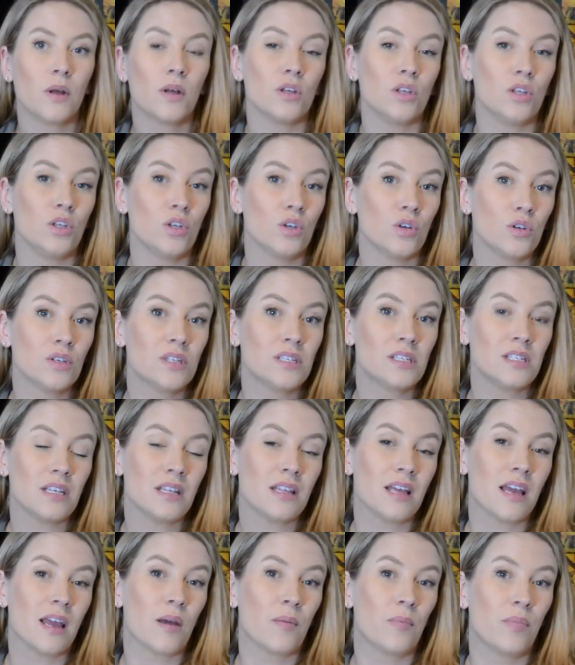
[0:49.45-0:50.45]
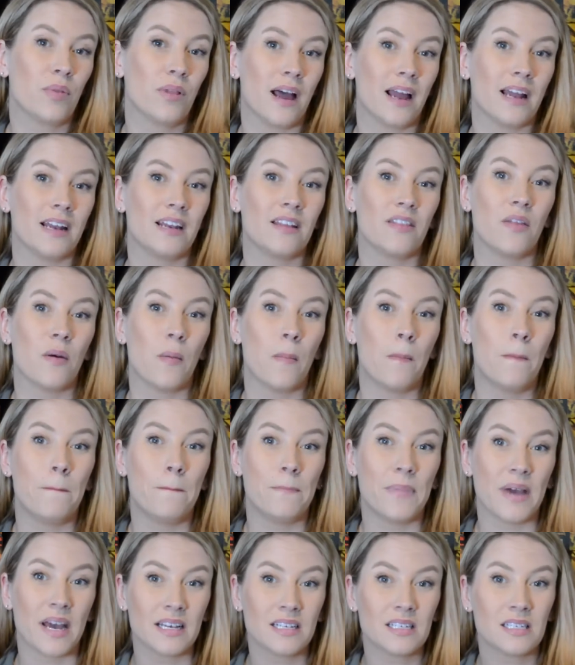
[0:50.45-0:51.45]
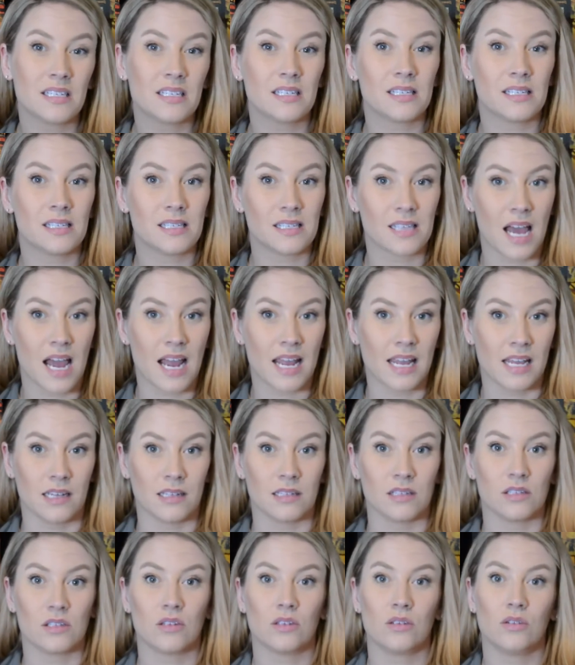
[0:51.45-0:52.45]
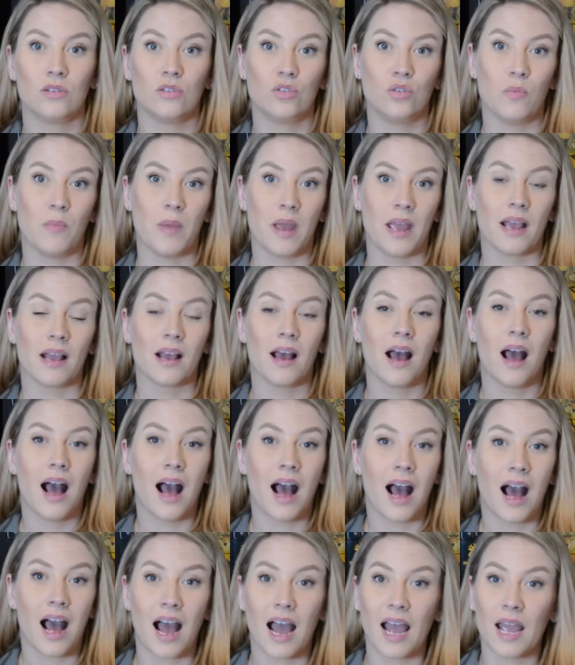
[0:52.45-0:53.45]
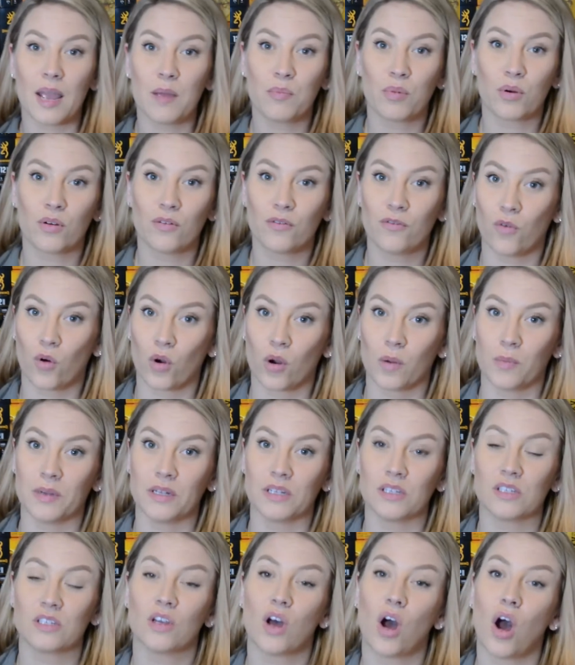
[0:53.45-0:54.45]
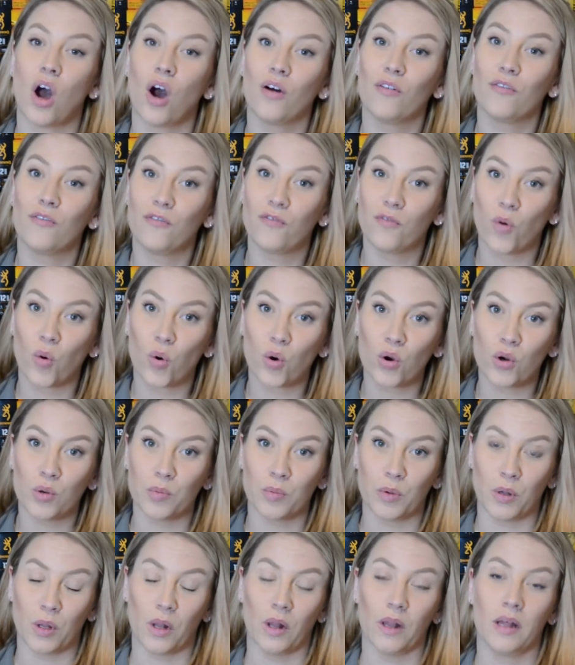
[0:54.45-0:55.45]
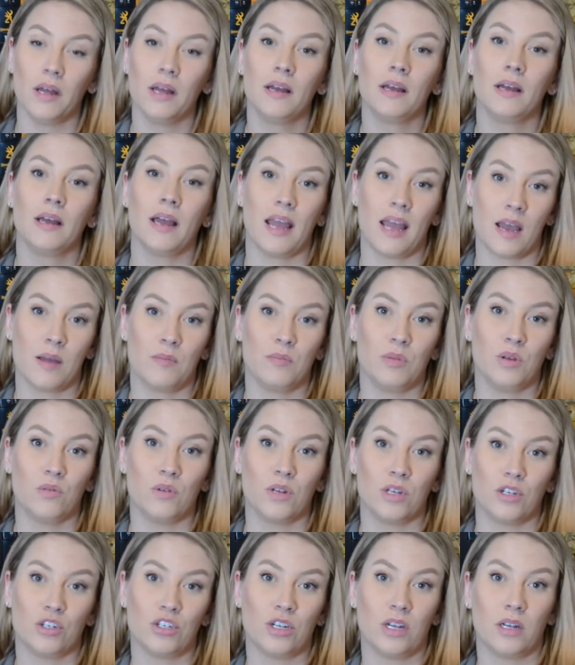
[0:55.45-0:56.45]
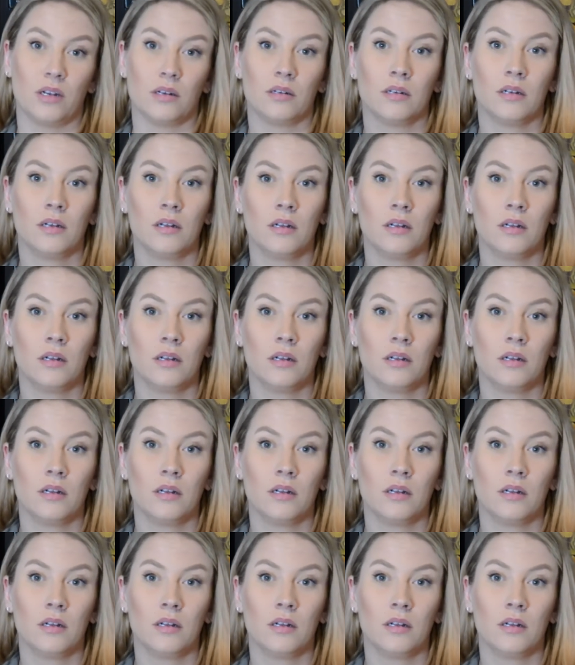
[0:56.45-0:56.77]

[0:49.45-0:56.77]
you'll see they applied the best science to make high-performance, affordable ammunition.